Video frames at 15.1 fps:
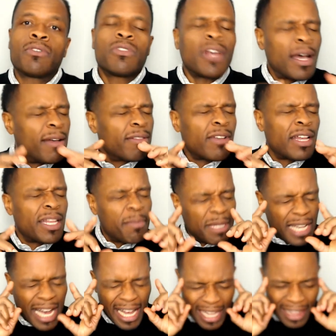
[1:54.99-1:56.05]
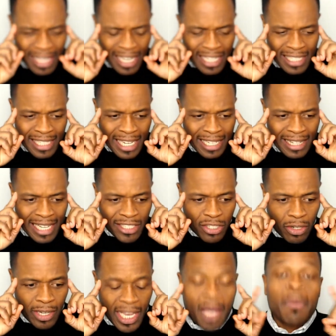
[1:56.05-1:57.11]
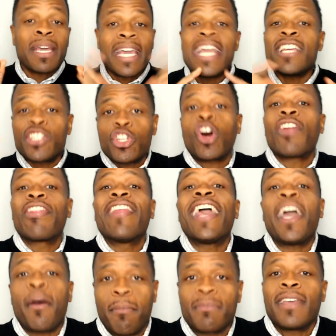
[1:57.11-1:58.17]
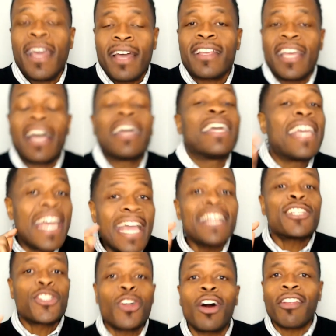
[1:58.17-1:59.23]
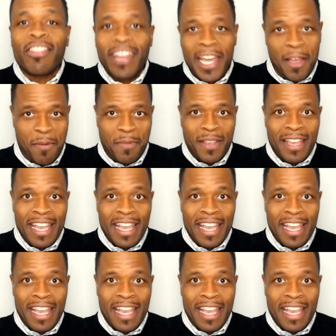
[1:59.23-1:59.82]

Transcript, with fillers: No, no, let me, I, I think I said they saw him. He saw them. Yeah, yeah. He saw them.